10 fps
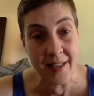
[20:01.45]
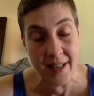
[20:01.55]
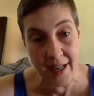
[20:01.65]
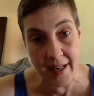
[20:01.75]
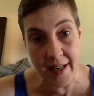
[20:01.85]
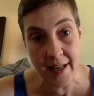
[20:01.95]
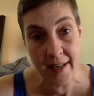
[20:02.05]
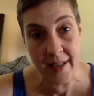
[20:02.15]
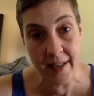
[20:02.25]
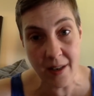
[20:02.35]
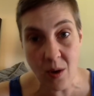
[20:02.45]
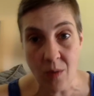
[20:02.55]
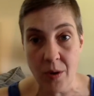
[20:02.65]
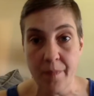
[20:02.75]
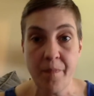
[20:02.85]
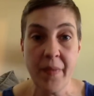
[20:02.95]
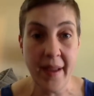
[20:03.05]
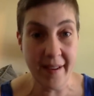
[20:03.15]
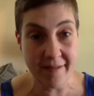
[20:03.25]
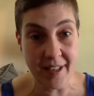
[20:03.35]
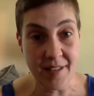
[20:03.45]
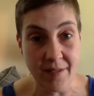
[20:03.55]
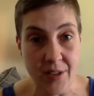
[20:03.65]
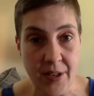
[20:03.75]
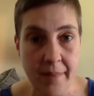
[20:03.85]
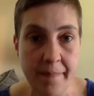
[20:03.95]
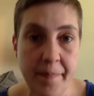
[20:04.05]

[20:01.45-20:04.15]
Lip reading: done in the courtroom, and vice versa.